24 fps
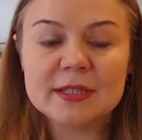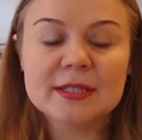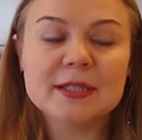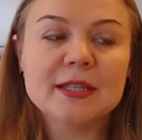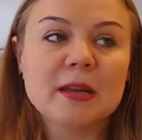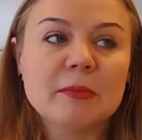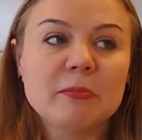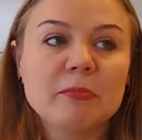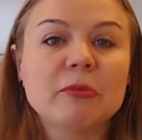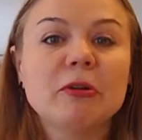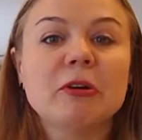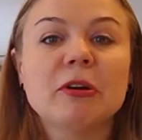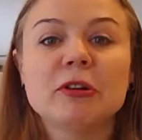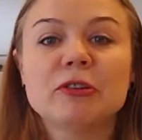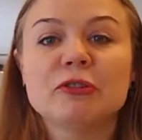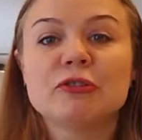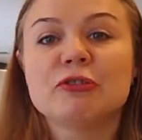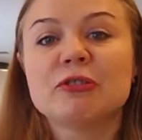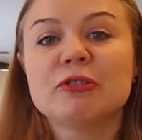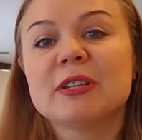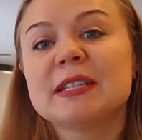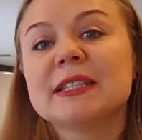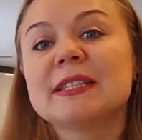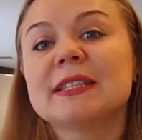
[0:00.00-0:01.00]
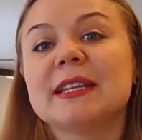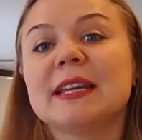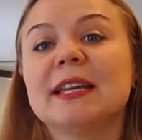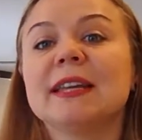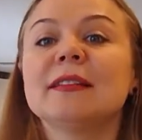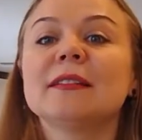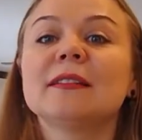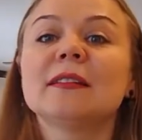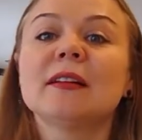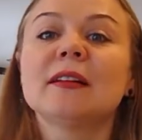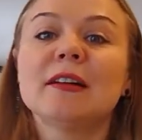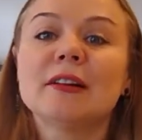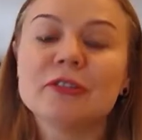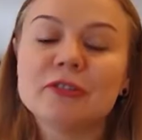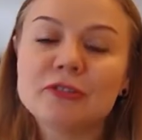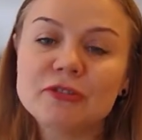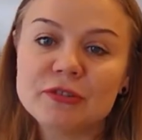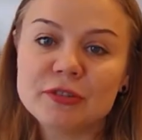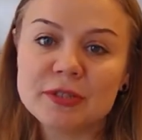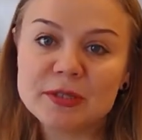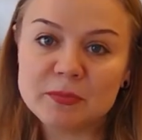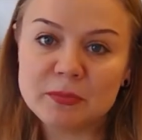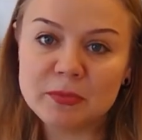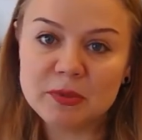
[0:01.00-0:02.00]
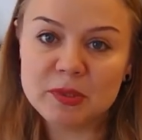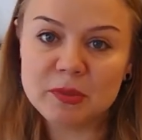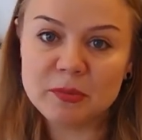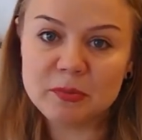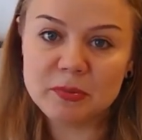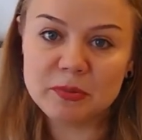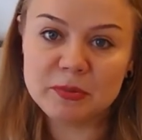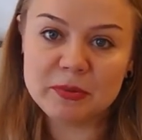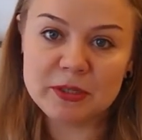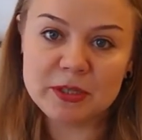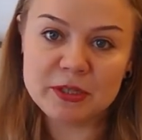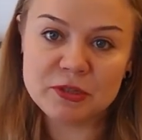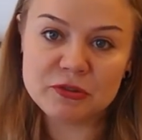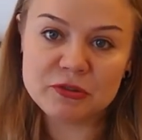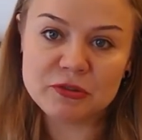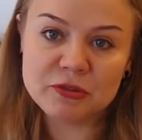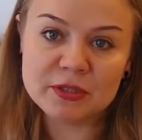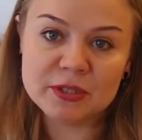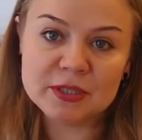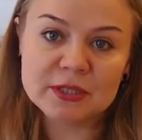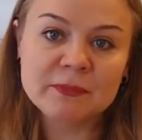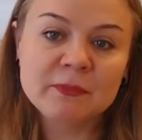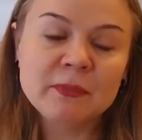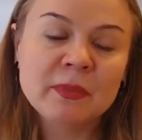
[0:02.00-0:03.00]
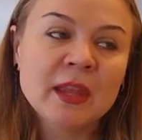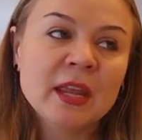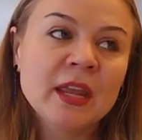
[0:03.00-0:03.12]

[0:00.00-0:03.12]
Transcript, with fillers: subconscious and conscious manipulations.